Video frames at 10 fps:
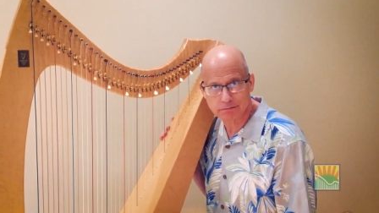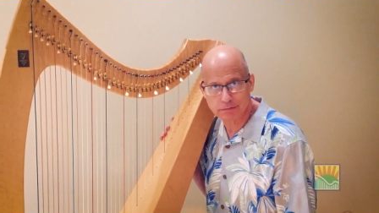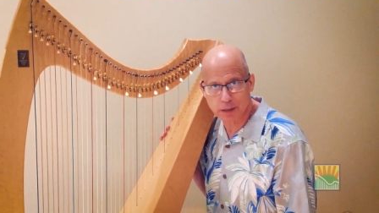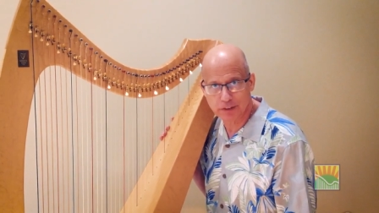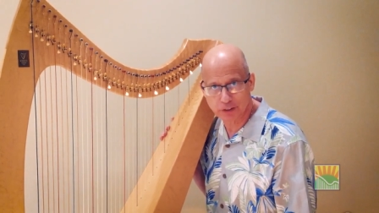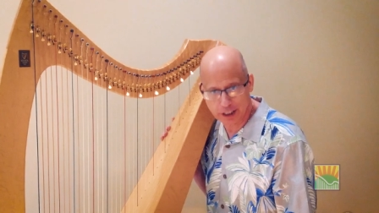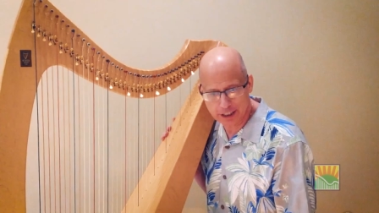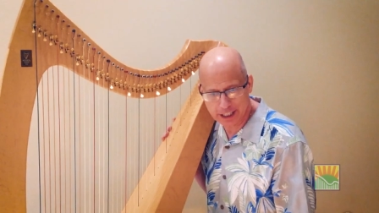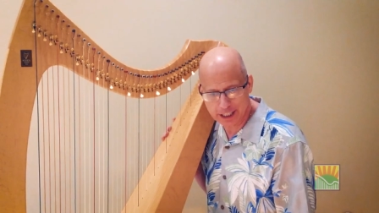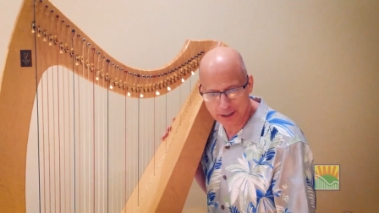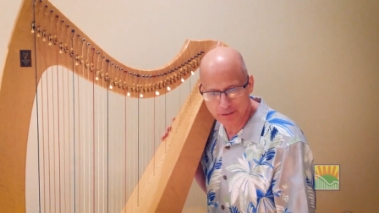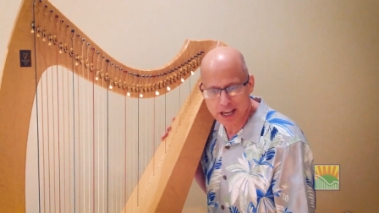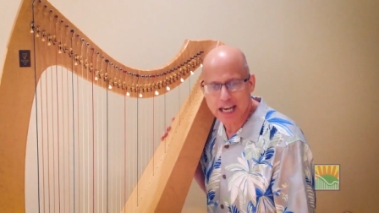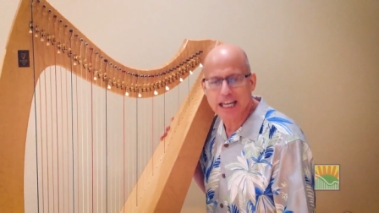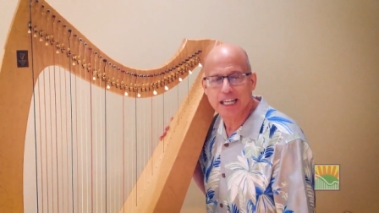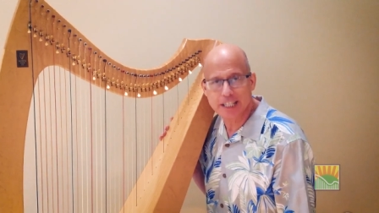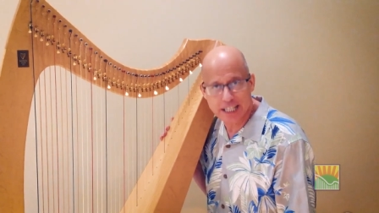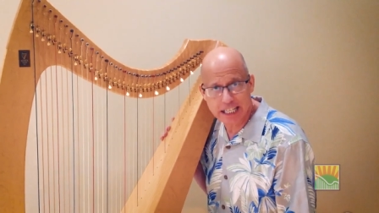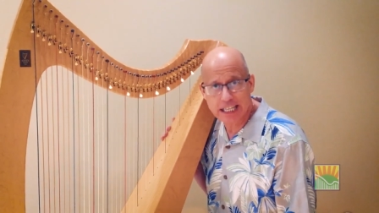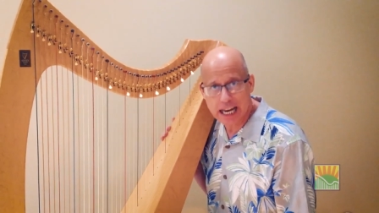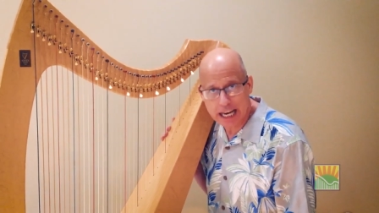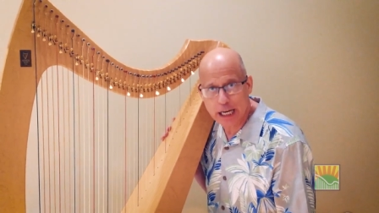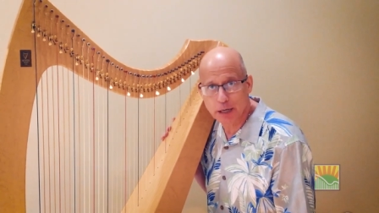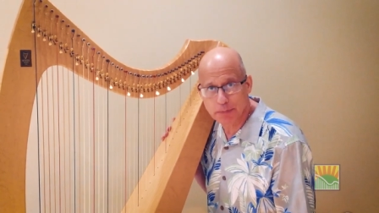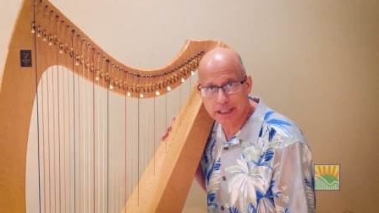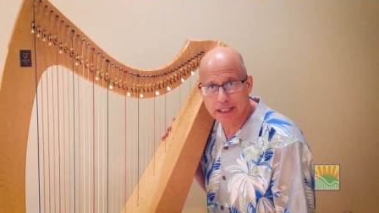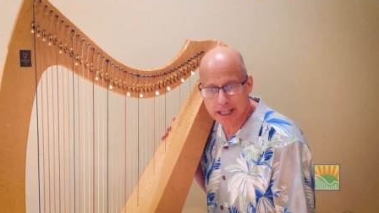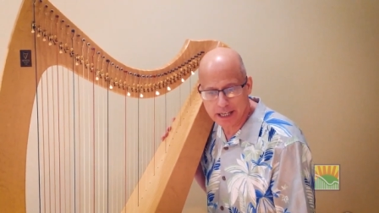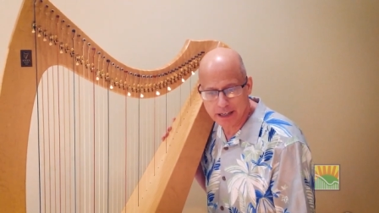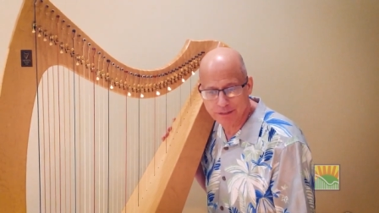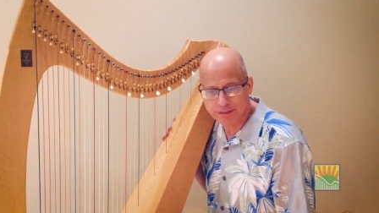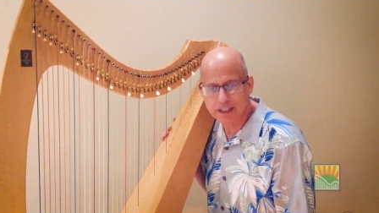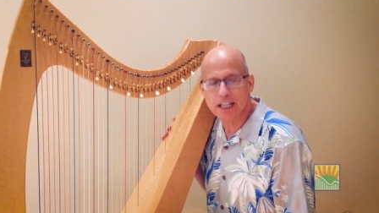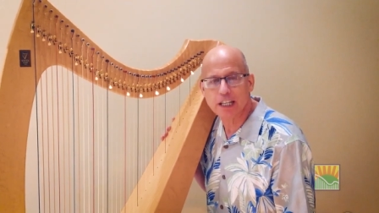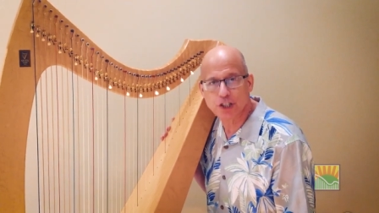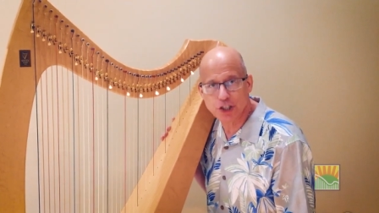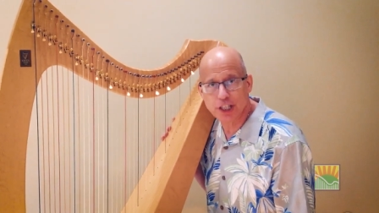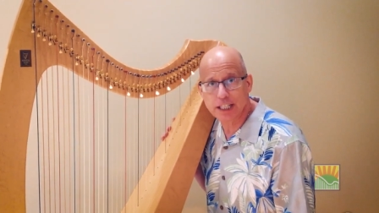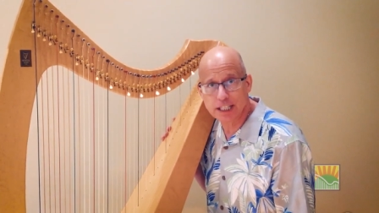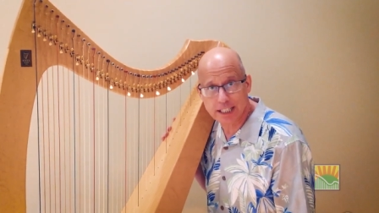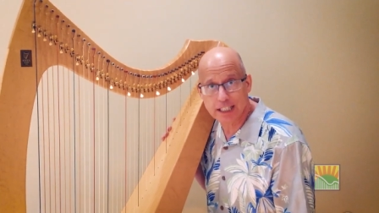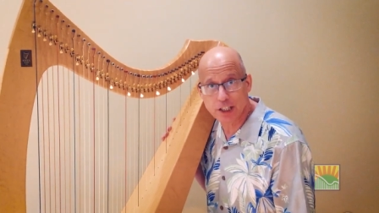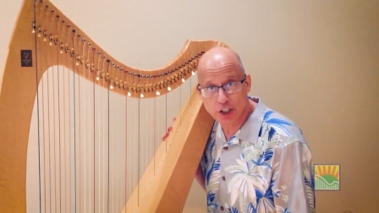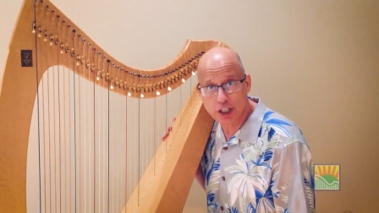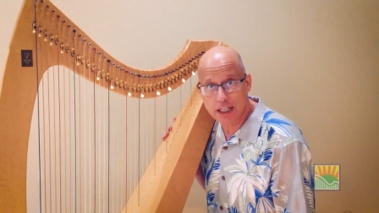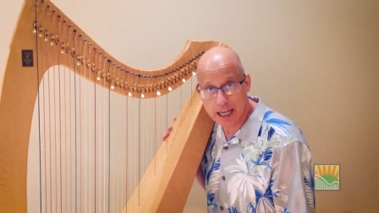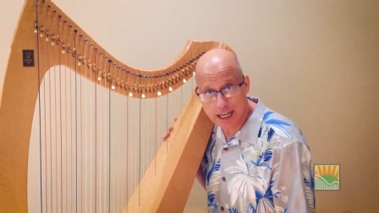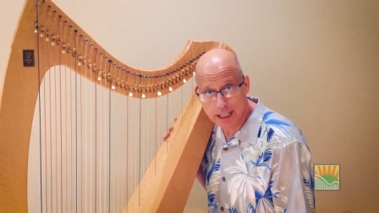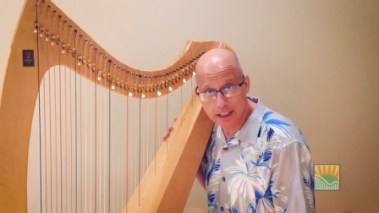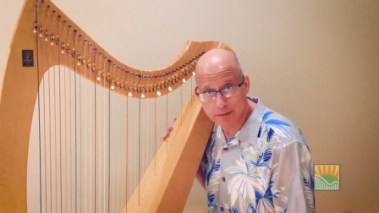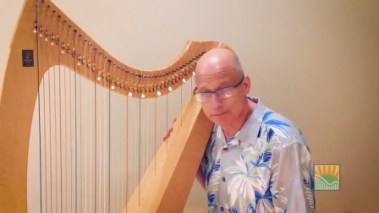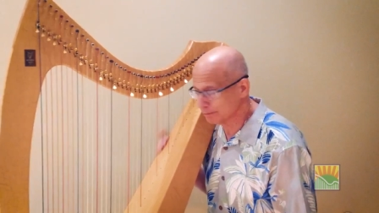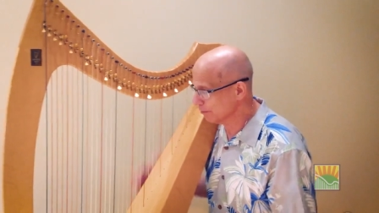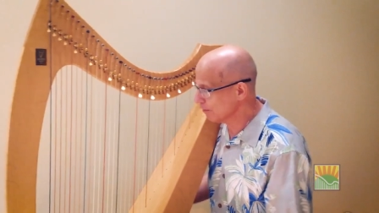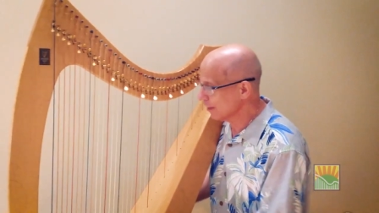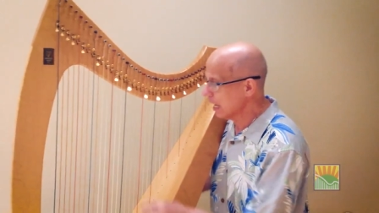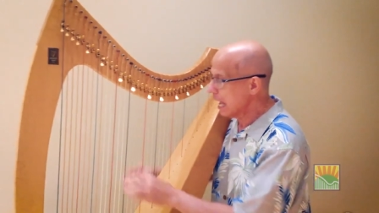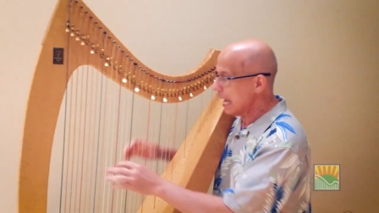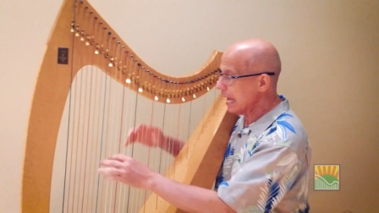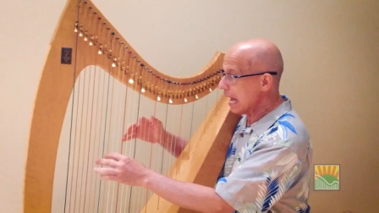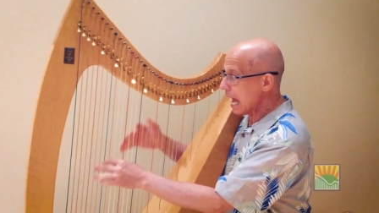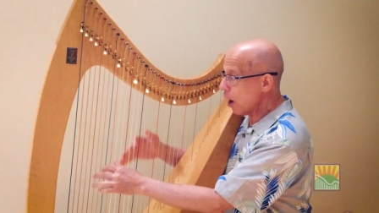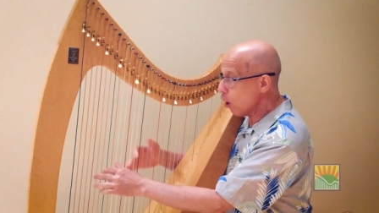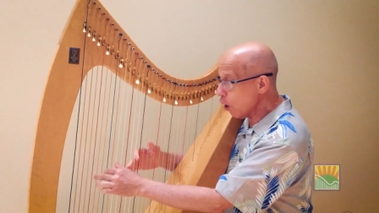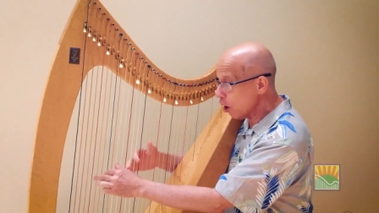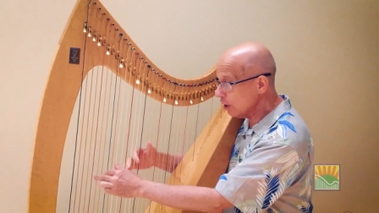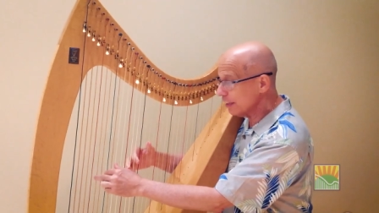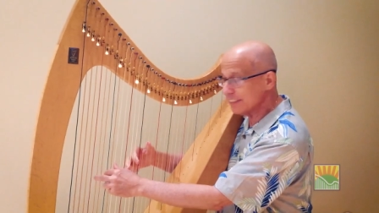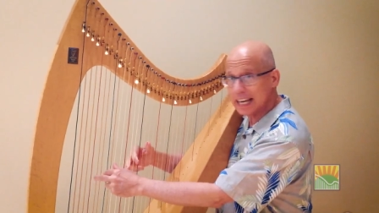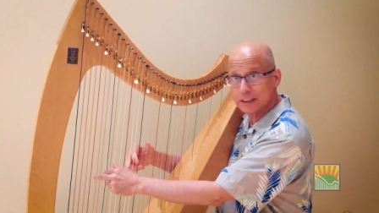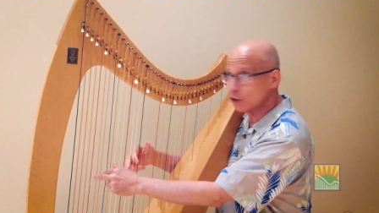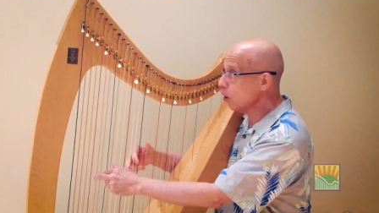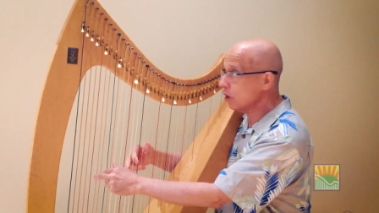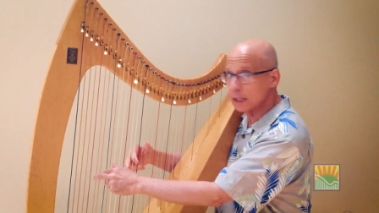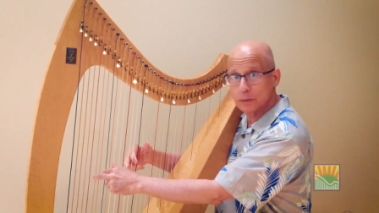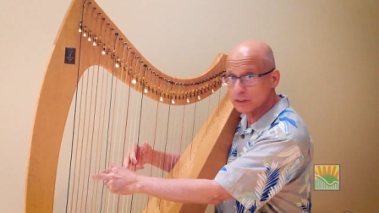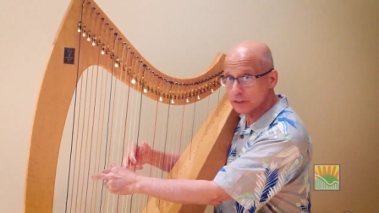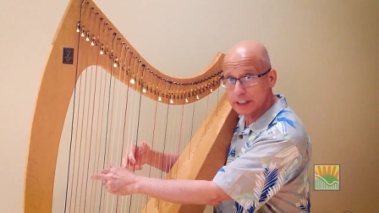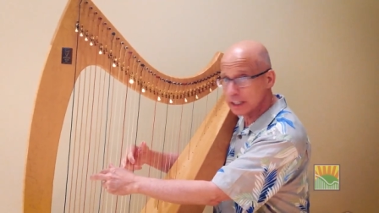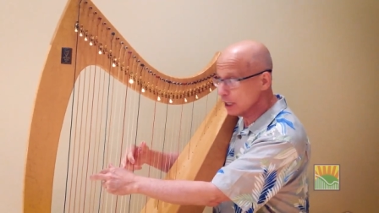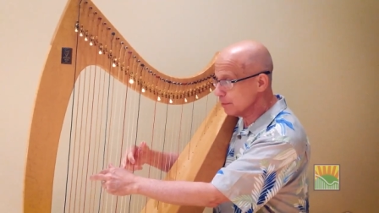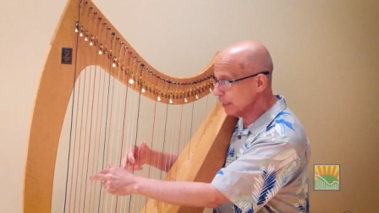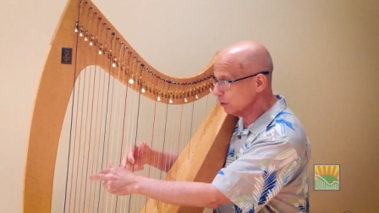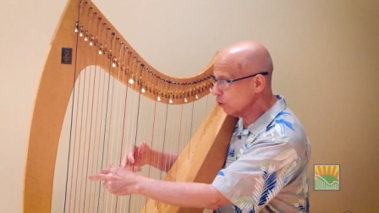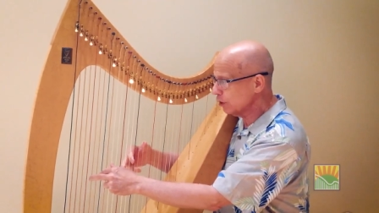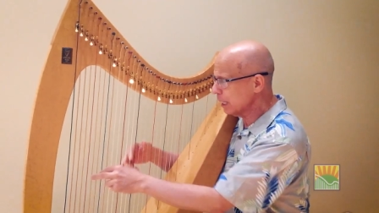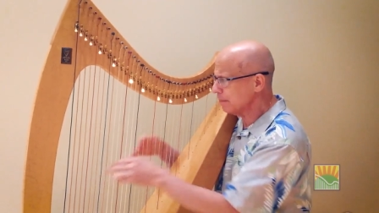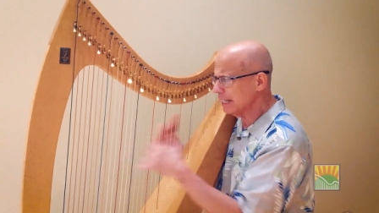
Let me say it again. DABF GDGA. All that's all I was thinking about the whole time.